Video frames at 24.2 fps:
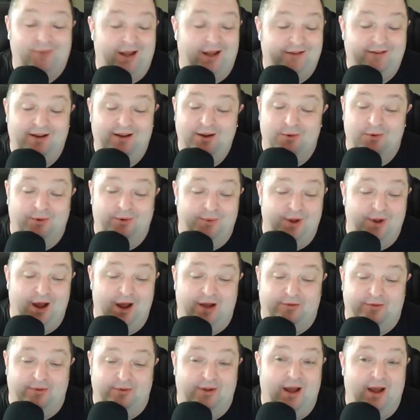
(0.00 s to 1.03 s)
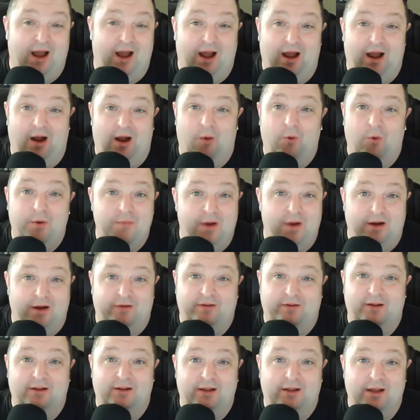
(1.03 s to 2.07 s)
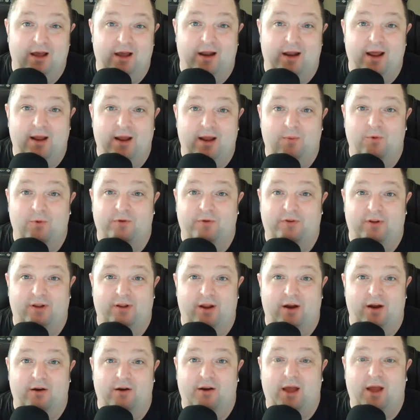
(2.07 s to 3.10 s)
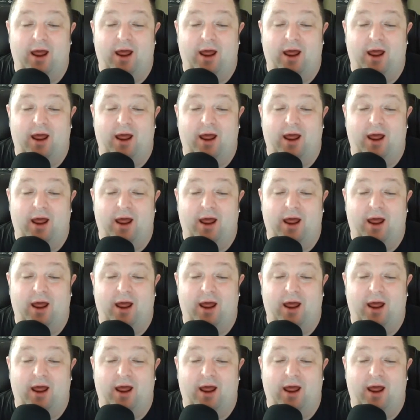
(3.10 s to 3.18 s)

Tell you what, to be honest with you, I wouldn't mind seeing Leon Edwards in there.